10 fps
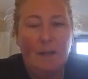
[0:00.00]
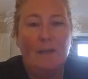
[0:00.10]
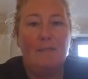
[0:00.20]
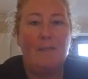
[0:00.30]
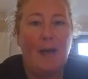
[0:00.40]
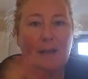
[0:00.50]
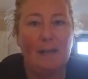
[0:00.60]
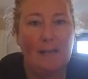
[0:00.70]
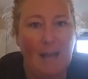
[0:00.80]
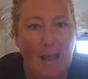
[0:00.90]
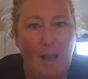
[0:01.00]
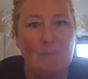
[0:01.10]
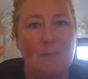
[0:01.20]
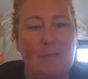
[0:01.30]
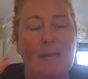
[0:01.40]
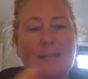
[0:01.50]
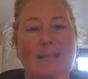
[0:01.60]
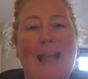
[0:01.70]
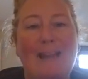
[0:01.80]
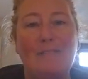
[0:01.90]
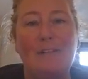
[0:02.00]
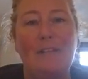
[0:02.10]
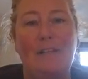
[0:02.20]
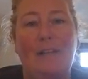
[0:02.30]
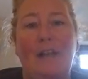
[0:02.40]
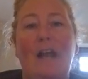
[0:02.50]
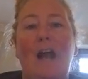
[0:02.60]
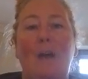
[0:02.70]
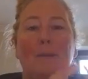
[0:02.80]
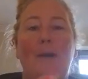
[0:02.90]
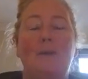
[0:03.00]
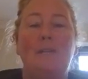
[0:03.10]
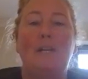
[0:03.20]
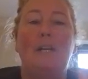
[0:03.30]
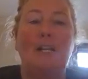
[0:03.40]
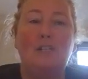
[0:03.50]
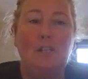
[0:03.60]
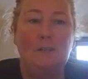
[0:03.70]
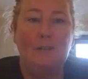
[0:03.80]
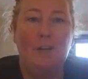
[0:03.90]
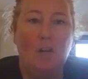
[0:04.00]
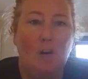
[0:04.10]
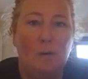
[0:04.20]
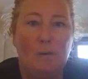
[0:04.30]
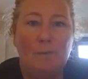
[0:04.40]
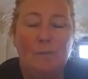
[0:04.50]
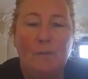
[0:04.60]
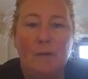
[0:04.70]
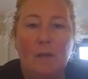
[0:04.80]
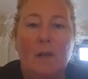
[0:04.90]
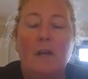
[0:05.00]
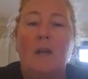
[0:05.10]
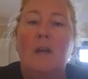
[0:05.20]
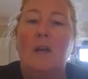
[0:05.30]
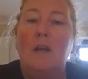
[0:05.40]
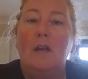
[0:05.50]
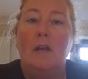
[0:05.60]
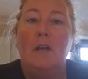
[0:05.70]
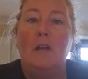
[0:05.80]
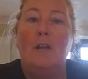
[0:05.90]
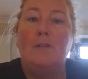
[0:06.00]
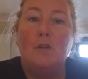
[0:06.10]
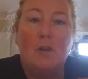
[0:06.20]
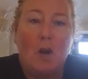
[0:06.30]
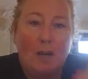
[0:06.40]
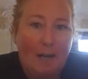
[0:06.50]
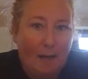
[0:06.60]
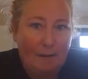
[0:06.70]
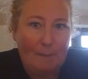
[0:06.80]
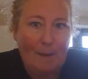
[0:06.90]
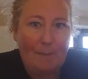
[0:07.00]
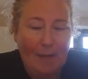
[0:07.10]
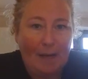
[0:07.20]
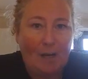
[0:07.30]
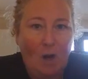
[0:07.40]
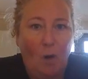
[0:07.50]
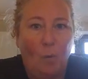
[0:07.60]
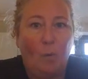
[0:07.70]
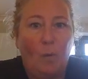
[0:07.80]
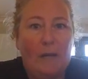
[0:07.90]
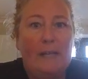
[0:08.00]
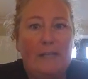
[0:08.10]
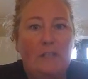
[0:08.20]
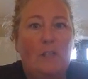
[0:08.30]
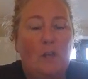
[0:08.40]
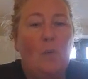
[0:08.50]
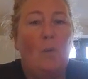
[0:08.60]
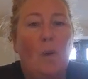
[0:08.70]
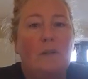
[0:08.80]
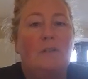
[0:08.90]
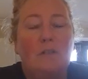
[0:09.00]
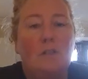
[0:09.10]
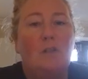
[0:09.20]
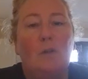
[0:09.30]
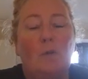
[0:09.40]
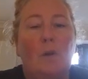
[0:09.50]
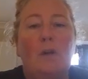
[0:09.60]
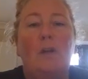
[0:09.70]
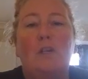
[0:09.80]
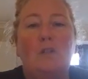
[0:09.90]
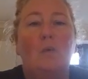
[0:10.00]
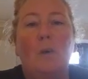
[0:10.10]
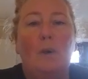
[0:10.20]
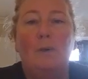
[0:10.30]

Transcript: That encapsulates everything about achieving a goal. If you're not clear about that goal, what it is that you want to do, what it is you want to